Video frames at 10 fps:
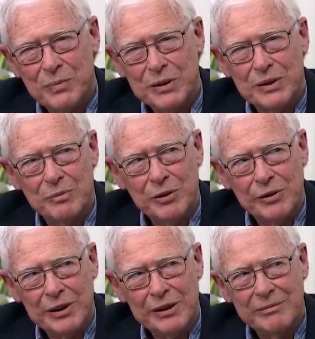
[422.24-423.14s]
but
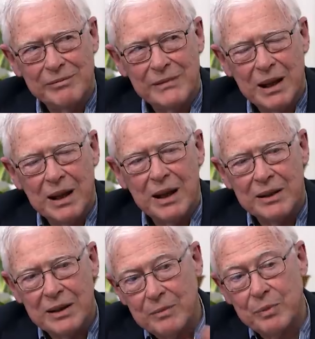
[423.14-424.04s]
community.
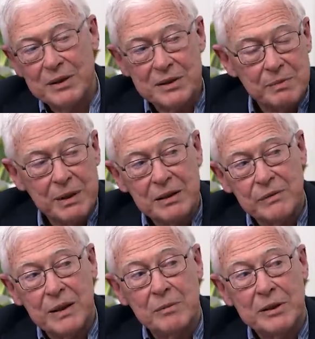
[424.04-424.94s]
And that brings us back to
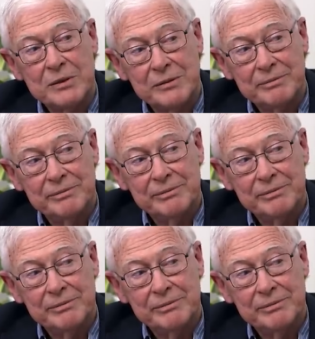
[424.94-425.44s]
families,